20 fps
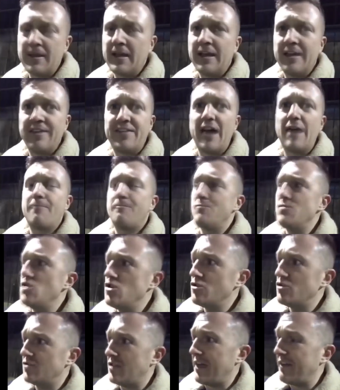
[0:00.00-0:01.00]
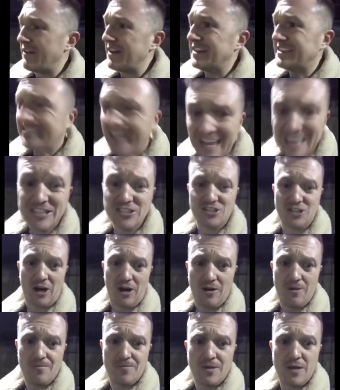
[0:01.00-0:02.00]
They're in danger.
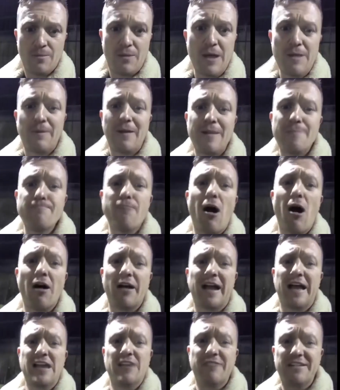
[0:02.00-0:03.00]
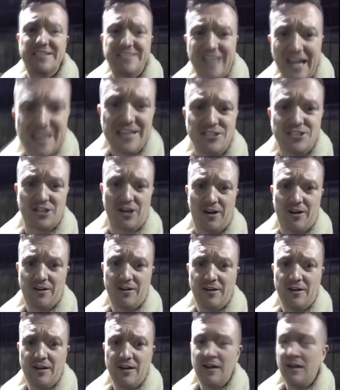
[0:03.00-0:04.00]
People in Margate are in danger.
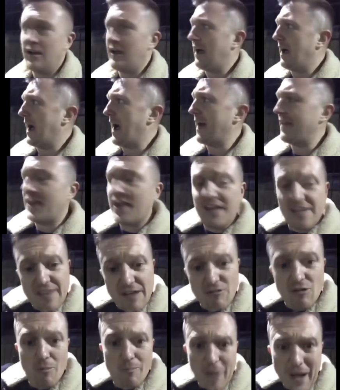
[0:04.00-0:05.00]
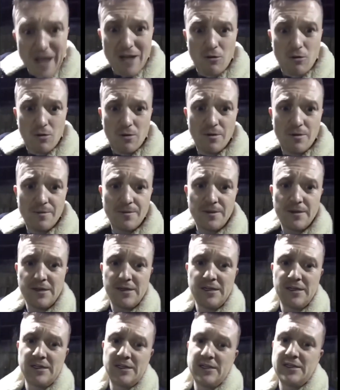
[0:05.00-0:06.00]
And they're on bail.
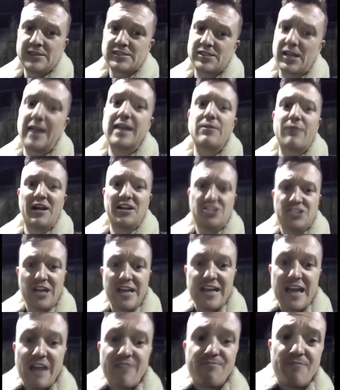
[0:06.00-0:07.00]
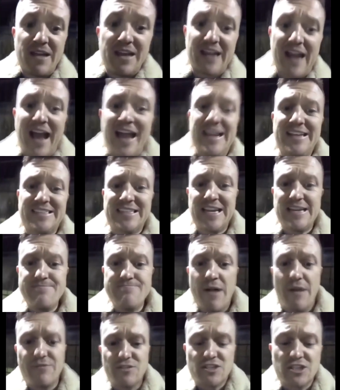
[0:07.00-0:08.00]
So anyway, she gave me an
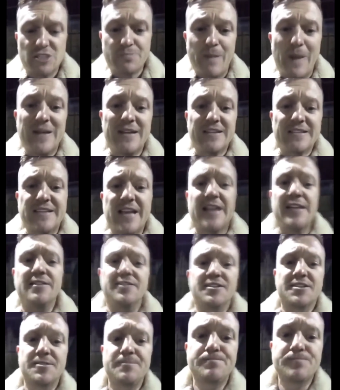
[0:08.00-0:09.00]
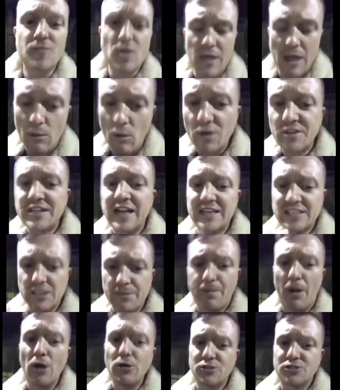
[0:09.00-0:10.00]
18-month suspended sentence. Now, what's that
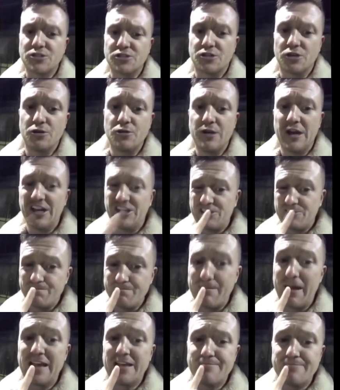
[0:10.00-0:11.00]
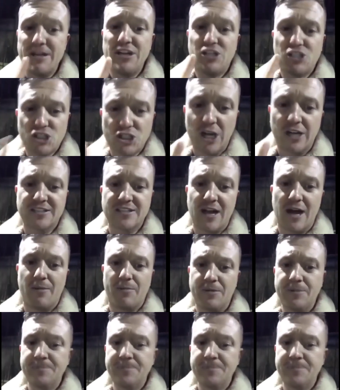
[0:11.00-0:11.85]
supposed to do is make me shut up.